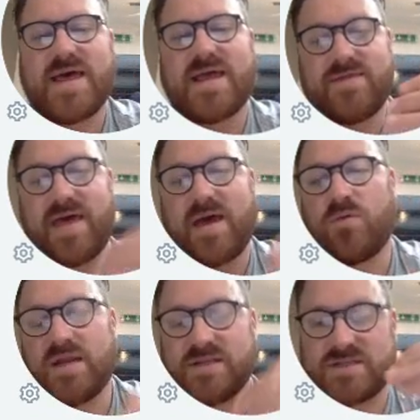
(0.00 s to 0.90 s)
And then
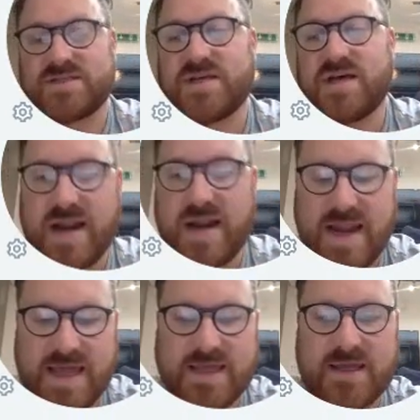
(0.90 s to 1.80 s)
there we'll insert the
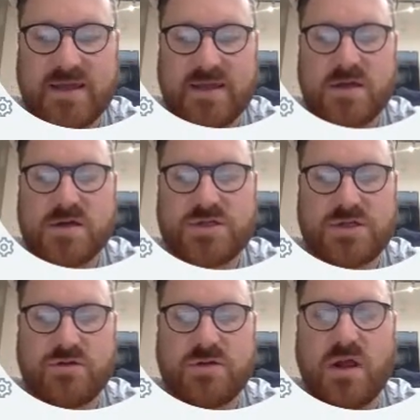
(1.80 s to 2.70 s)
link
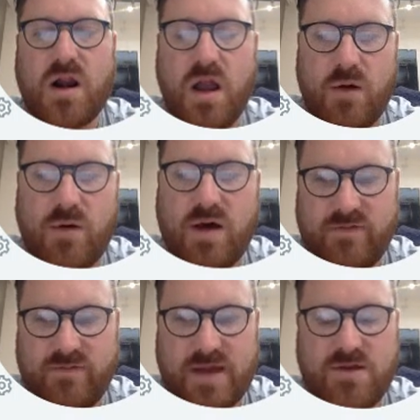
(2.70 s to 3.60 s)
to the
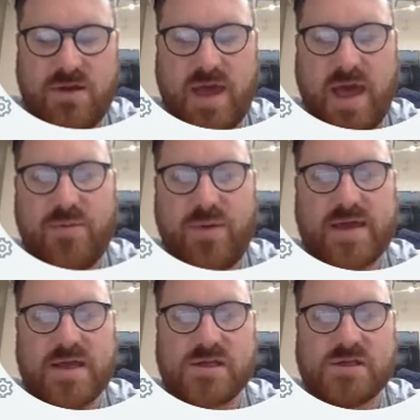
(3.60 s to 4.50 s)
lower value care
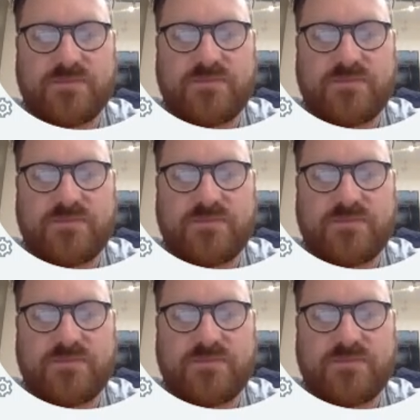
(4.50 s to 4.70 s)
package.